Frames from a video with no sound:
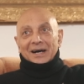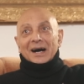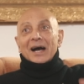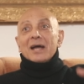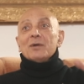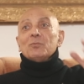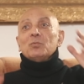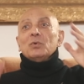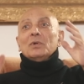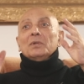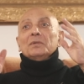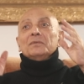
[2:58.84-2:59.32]

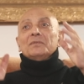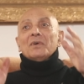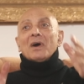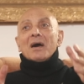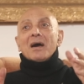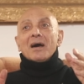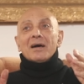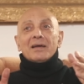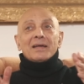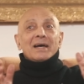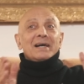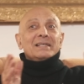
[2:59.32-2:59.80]
I will
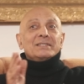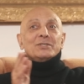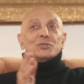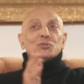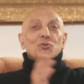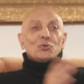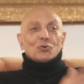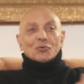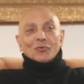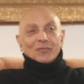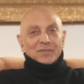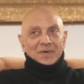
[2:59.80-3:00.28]
die as a
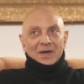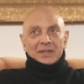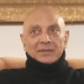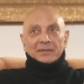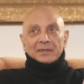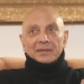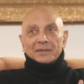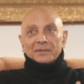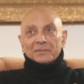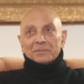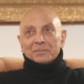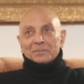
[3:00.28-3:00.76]

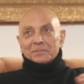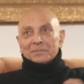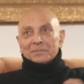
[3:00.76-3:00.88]
Shokoofandeh.